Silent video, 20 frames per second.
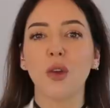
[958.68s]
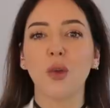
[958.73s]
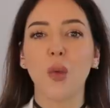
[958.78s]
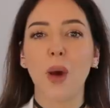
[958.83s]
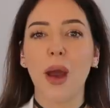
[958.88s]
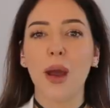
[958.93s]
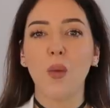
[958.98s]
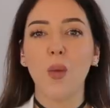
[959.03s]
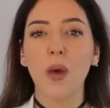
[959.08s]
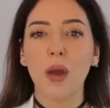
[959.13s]
could
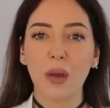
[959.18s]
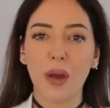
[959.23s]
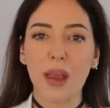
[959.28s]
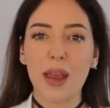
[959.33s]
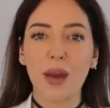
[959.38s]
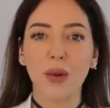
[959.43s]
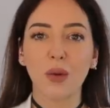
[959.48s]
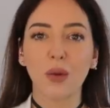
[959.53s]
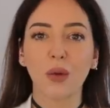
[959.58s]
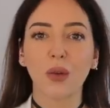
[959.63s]
wear with
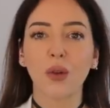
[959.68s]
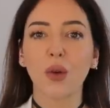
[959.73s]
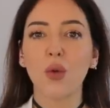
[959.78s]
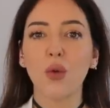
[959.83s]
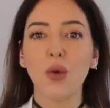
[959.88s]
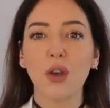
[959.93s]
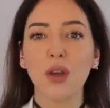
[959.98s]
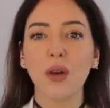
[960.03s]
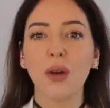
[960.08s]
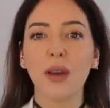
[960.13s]
heels
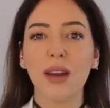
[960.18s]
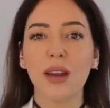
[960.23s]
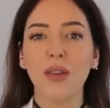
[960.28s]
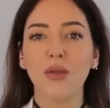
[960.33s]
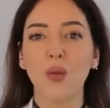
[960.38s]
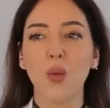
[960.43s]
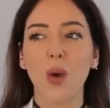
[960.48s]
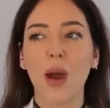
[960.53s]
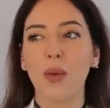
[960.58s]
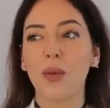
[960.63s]
or you could
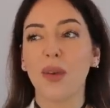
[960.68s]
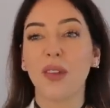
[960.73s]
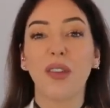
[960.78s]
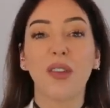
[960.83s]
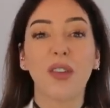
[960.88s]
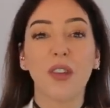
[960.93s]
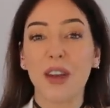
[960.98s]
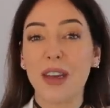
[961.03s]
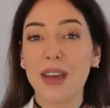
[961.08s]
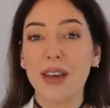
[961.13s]
even wear with
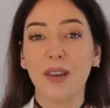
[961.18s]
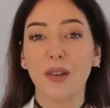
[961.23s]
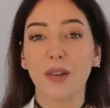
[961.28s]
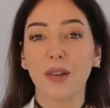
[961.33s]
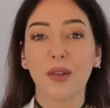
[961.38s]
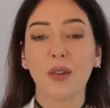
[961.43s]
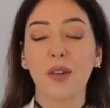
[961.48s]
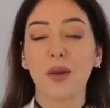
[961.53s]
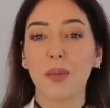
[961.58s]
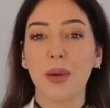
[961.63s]

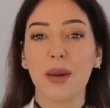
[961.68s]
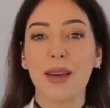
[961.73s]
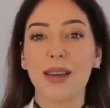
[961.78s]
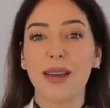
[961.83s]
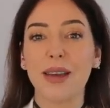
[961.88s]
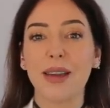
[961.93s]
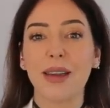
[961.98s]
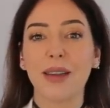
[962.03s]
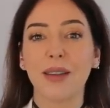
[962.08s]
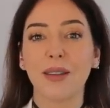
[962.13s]
sneakers
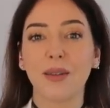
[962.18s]
completely.